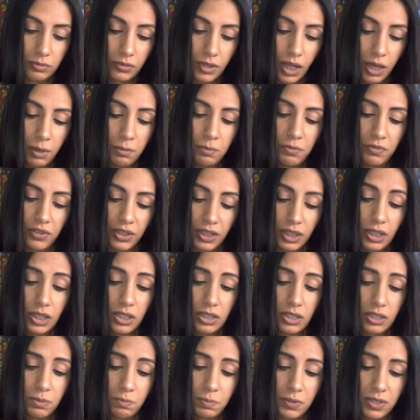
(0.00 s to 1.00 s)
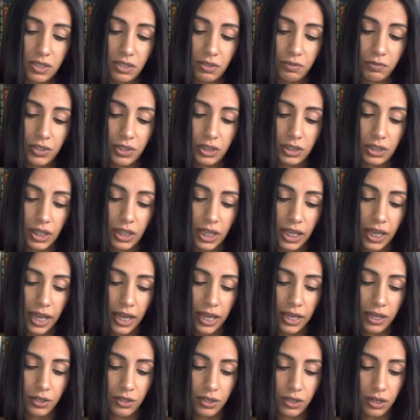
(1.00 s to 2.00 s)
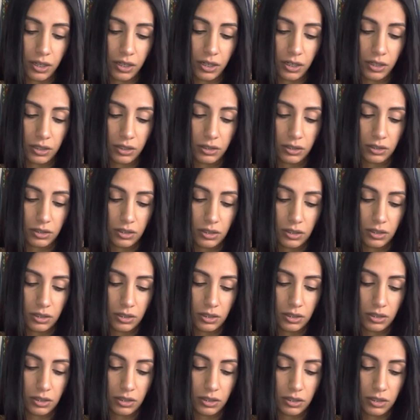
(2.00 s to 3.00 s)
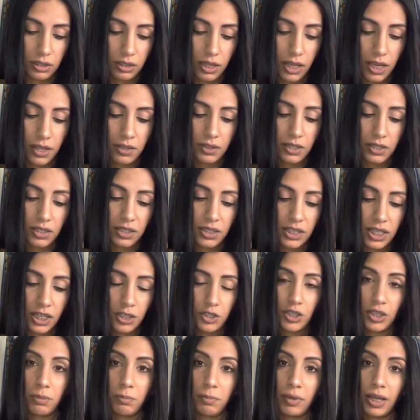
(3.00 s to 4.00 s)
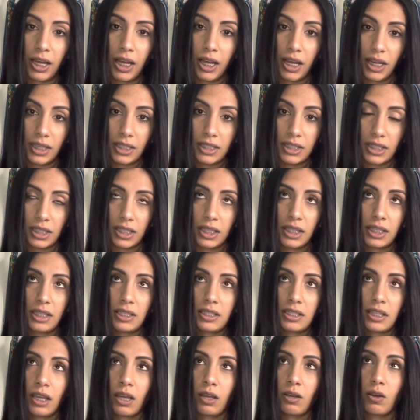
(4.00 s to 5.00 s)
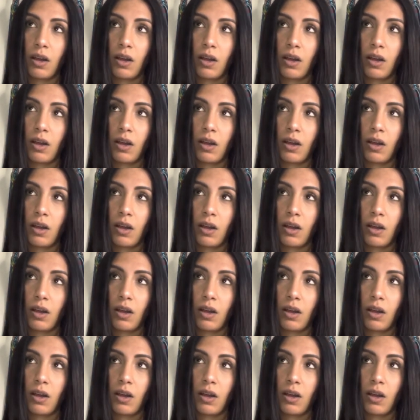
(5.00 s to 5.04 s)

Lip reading: I'm feeling specifically anger. And the teaching behind it is like